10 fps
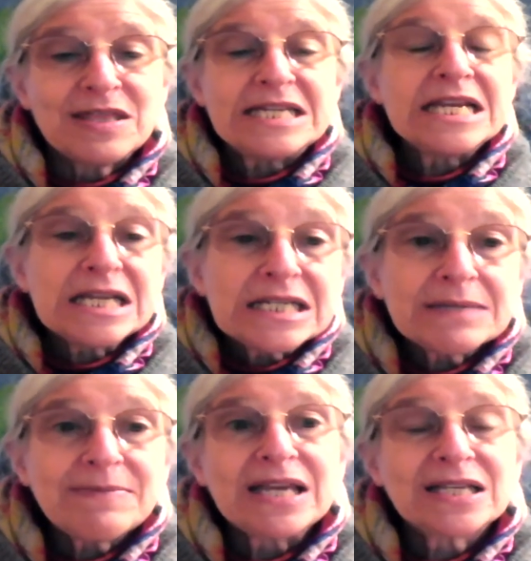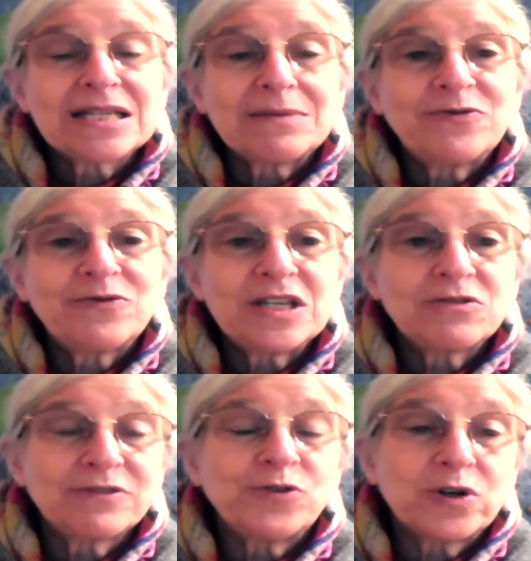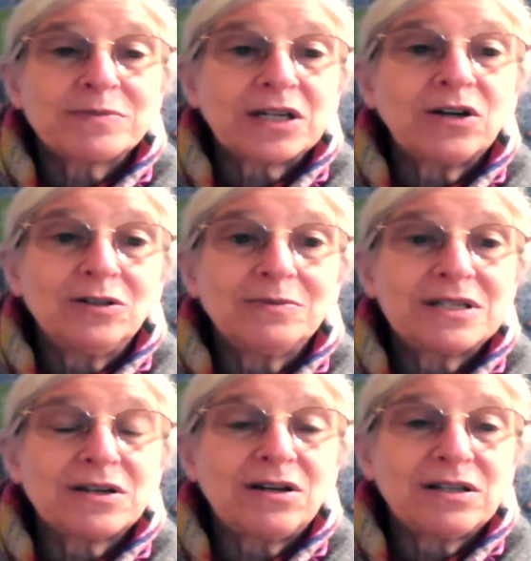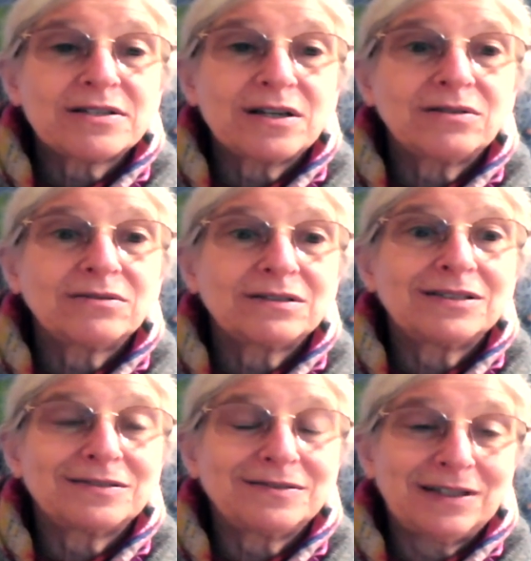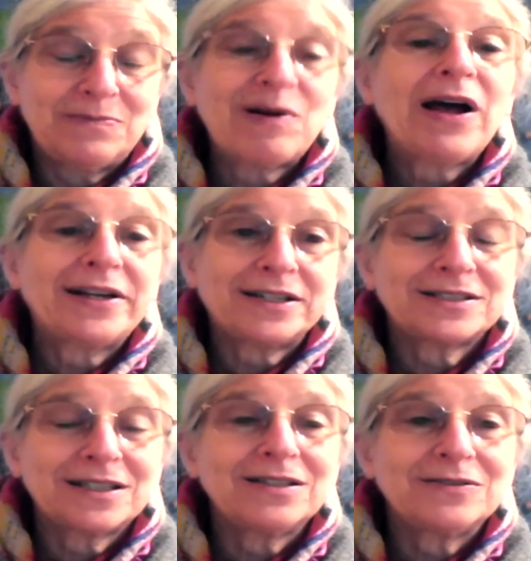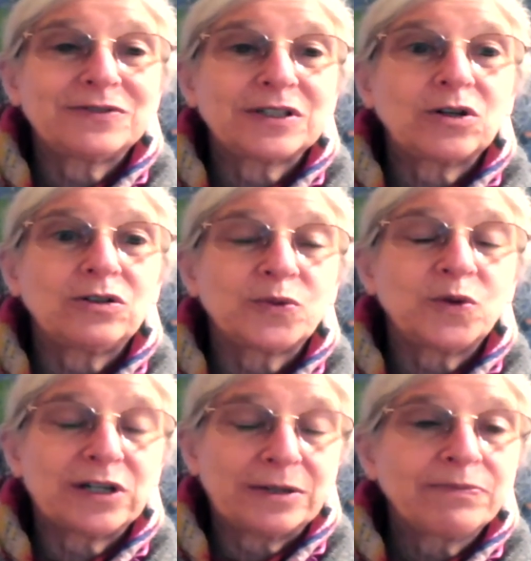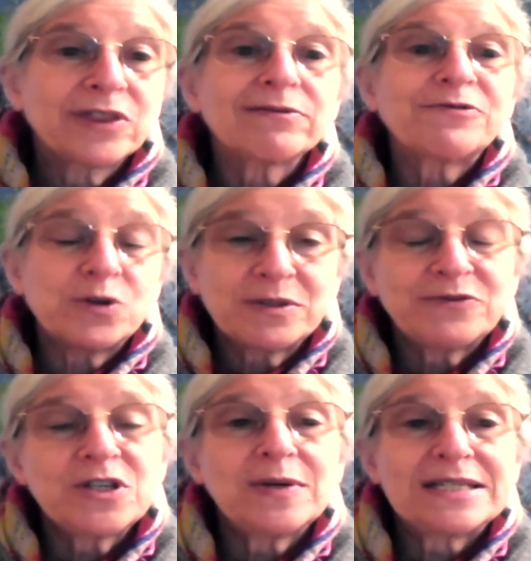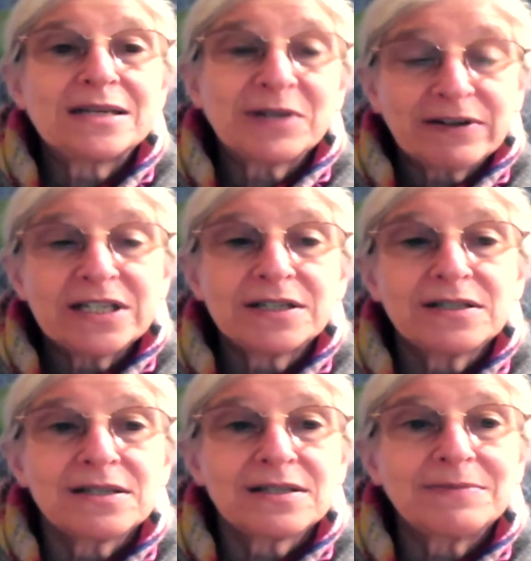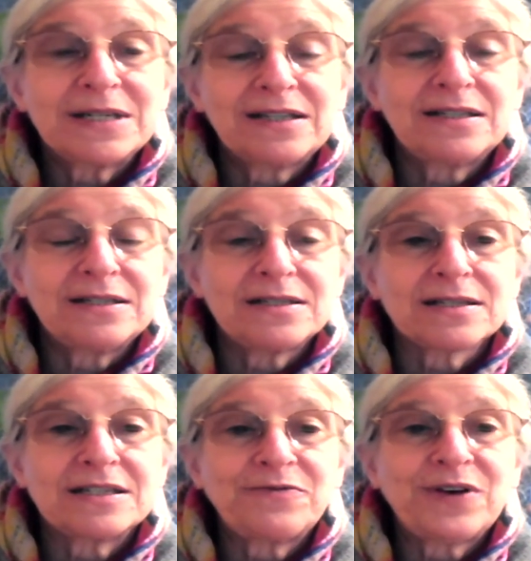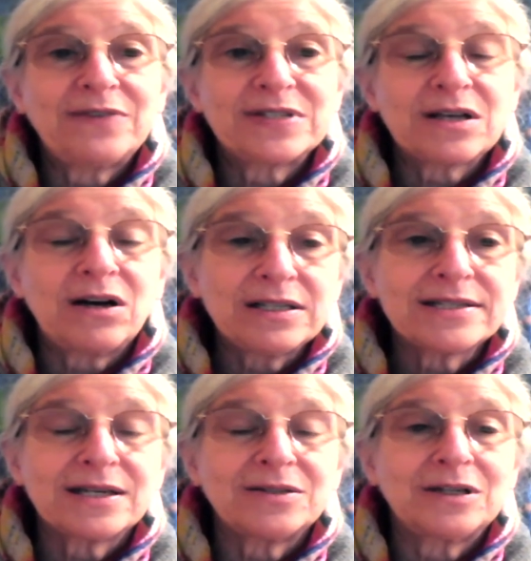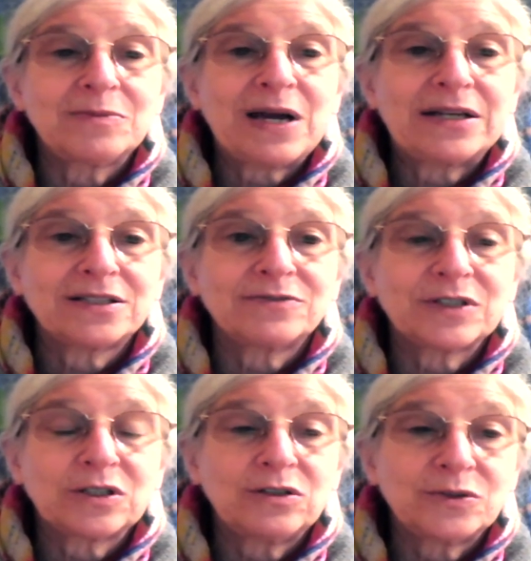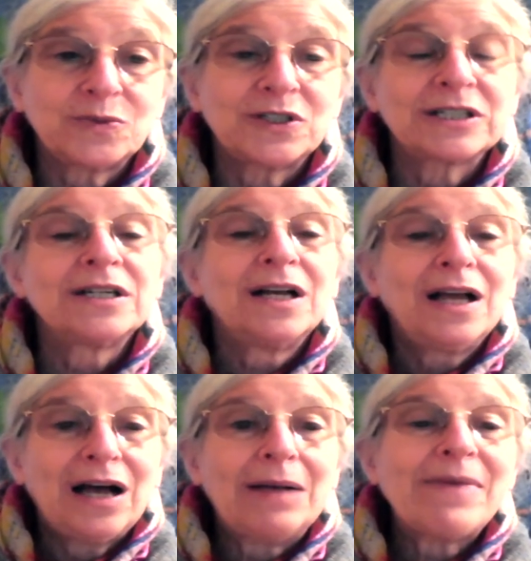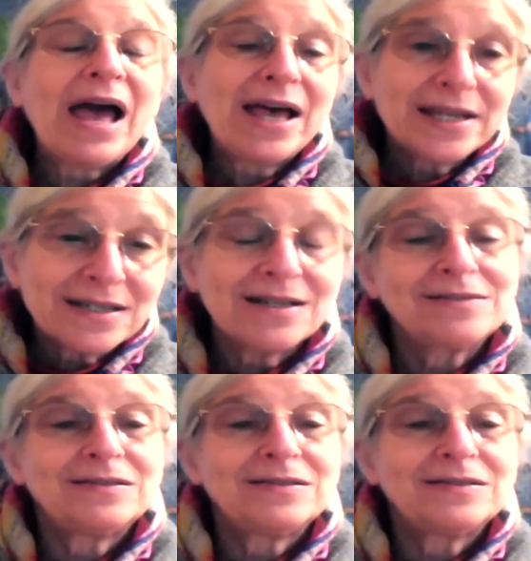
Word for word: the need to make some of these reforms at home is also a, a product of the Cold War. The reform of the U S immigration system in nineteen sixty-five is also a product of the Cold War. Um, and